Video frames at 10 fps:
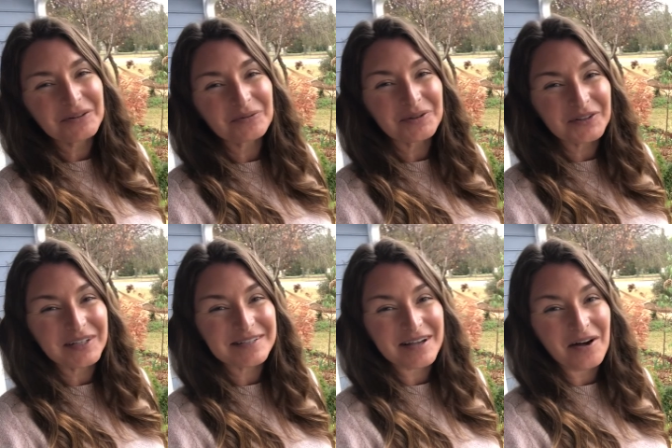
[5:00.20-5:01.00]
really
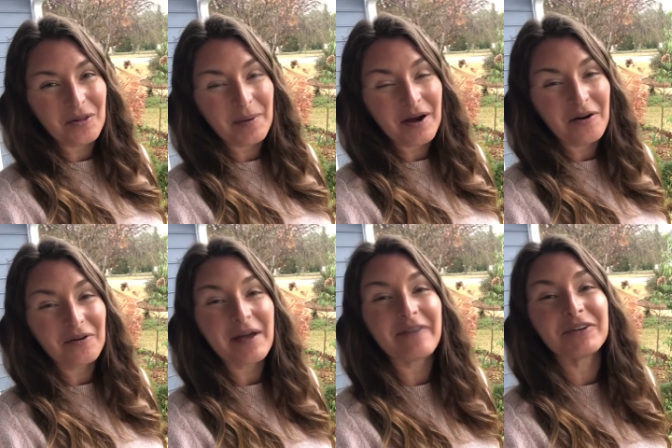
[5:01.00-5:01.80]
is all about
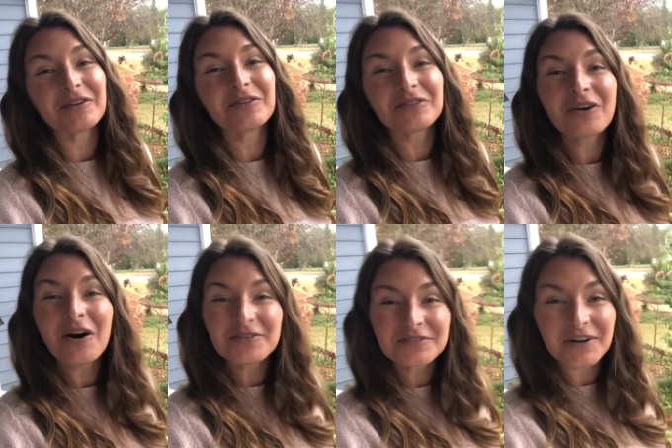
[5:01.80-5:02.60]
having good
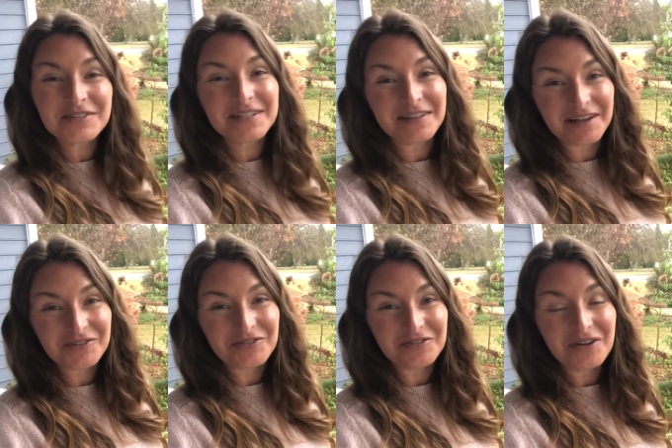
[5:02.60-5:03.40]
cultivar
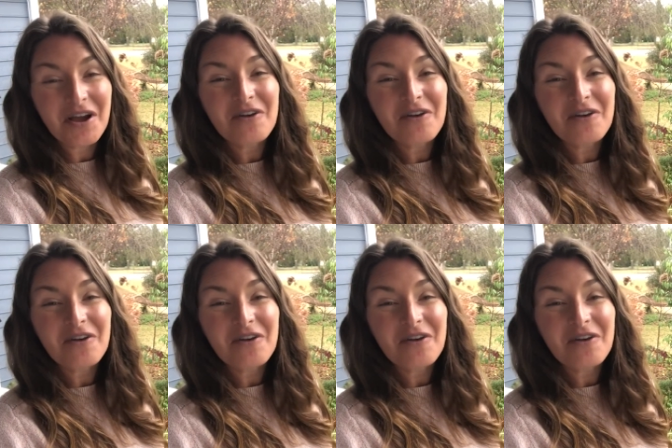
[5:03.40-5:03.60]
selection